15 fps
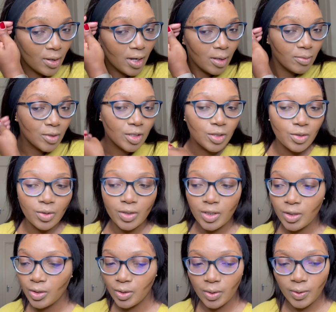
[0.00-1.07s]
I'm just gonna
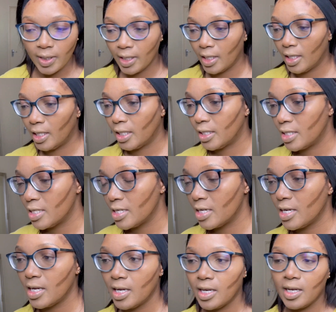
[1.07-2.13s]
go ahead,
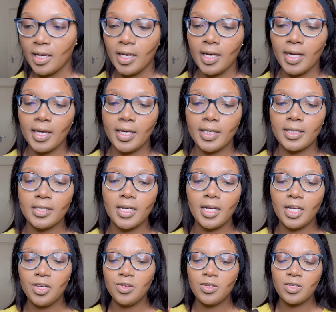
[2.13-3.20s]
and I
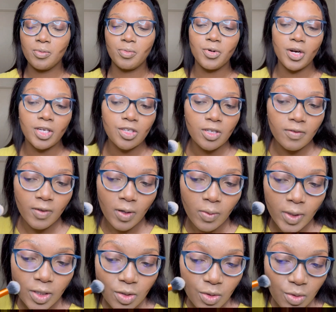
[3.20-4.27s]
can use a brush if I
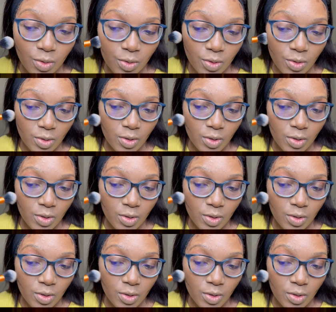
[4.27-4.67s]
want to.